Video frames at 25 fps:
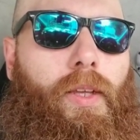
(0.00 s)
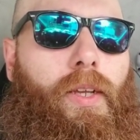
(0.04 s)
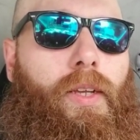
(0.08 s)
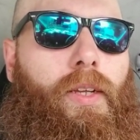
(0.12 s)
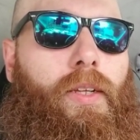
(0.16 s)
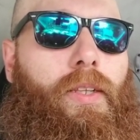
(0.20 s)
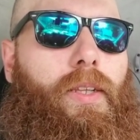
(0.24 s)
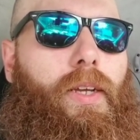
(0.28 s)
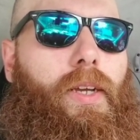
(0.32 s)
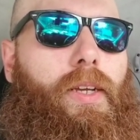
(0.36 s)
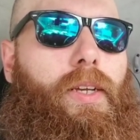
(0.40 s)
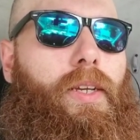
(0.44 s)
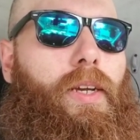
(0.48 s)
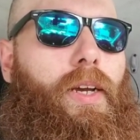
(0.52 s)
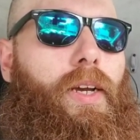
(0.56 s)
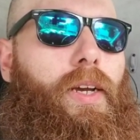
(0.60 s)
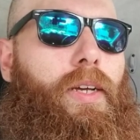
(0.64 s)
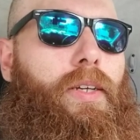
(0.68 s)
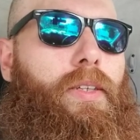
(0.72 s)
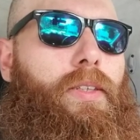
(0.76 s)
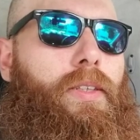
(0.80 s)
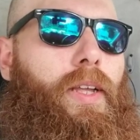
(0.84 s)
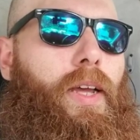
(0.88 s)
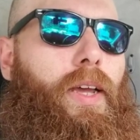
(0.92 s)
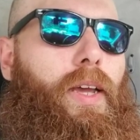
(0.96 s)
Click
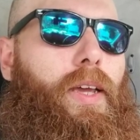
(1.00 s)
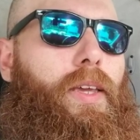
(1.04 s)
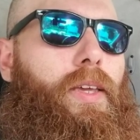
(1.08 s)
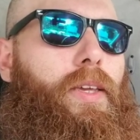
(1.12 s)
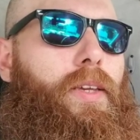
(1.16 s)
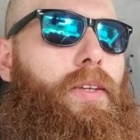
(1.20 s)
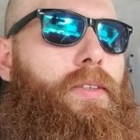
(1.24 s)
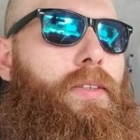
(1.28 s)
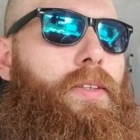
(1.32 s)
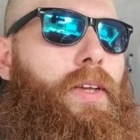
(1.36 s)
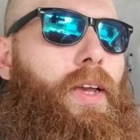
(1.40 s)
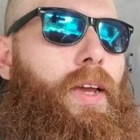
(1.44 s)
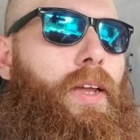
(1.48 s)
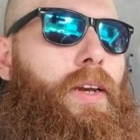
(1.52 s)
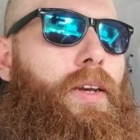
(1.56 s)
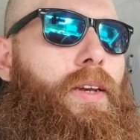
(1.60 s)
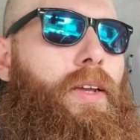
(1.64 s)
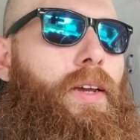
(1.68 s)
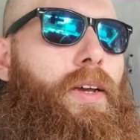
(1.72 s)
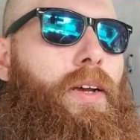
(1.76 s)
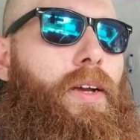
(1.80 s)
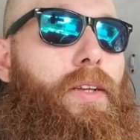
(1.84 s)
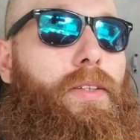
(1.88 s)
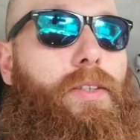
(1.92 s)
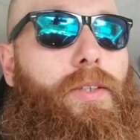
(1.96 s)
like and
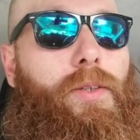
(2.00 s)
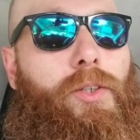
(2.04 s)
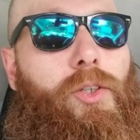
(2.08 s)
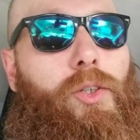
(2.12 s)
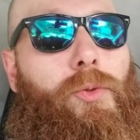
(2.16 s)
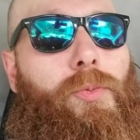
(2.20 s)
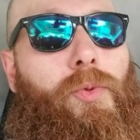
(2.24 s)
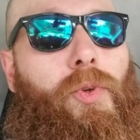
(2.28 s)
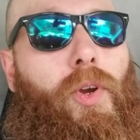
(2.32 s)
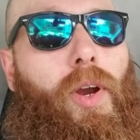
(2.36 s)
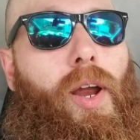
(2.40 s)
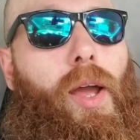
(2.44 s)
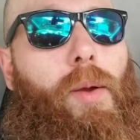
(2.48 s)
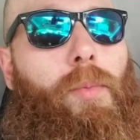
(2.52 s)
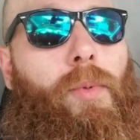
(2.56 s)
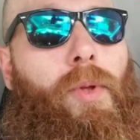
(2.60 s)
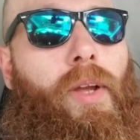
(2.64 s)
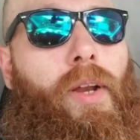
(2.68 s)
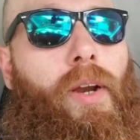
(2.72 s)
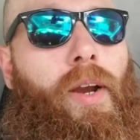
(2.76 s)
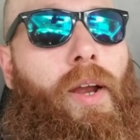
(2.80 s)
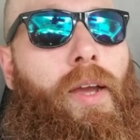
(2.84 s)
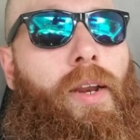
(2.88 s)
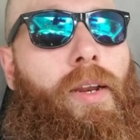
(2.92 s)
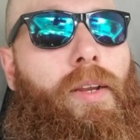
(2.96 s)
also subscribe while
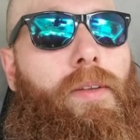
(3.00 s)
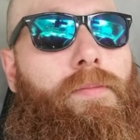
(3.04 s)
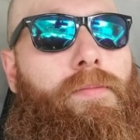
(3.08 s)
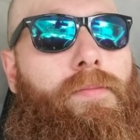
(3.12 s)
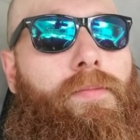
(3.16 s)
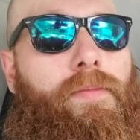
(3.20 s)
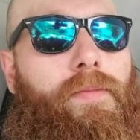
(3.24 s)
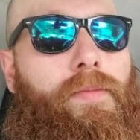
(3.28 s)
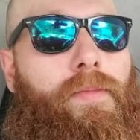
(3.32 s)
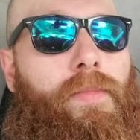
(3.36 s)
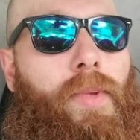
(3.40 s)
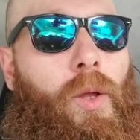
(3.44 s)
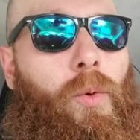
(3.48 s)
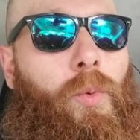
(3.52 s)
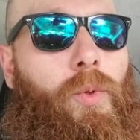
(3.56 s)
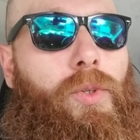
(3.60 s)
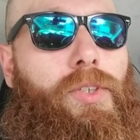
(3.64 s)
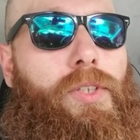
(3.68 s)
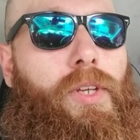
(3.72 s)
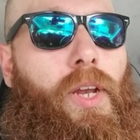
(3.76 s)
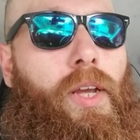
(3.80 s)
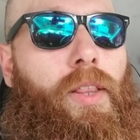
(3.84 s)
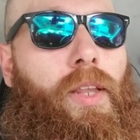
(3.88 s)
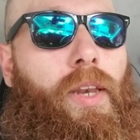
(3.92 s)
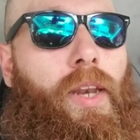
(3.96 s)
you're at it. And we'll
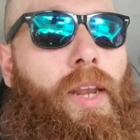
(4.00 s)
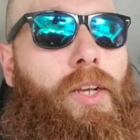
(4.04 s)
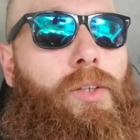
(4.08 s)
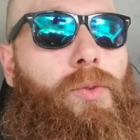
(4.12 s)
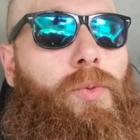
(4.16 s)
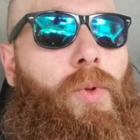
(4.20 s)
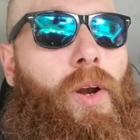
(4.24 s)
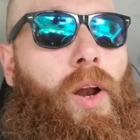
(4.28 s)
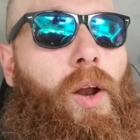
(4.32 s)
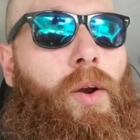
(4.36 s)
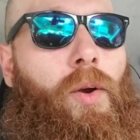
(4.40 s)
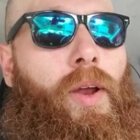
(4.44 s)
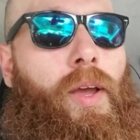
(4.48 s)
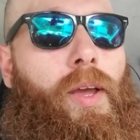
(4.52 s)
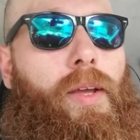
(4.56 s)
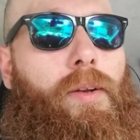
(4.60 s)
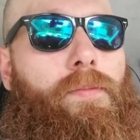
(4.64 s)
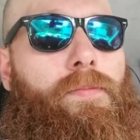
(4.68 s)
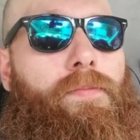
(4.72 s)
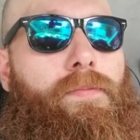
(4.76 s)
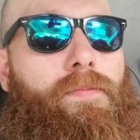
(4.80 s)
see you on the next one, all right?